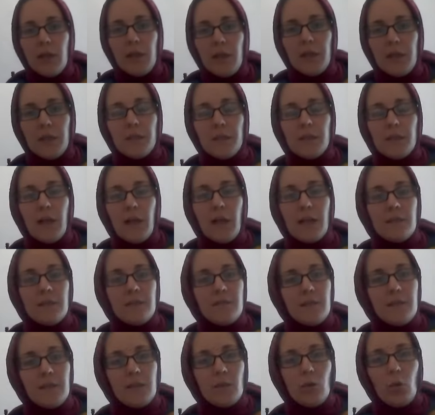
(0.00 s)
in
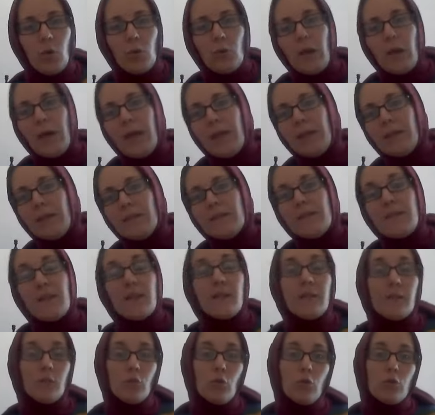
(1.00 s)
1908, the
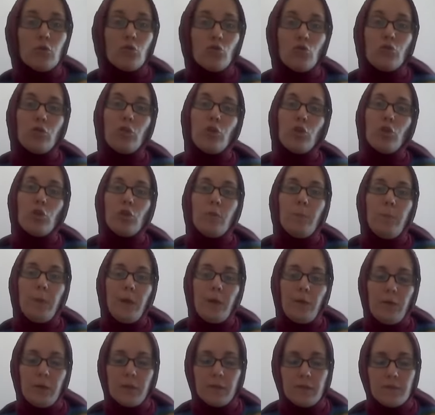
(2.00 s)
second constitutional
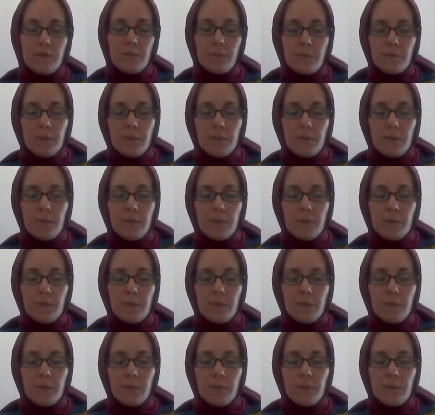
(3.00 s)
period.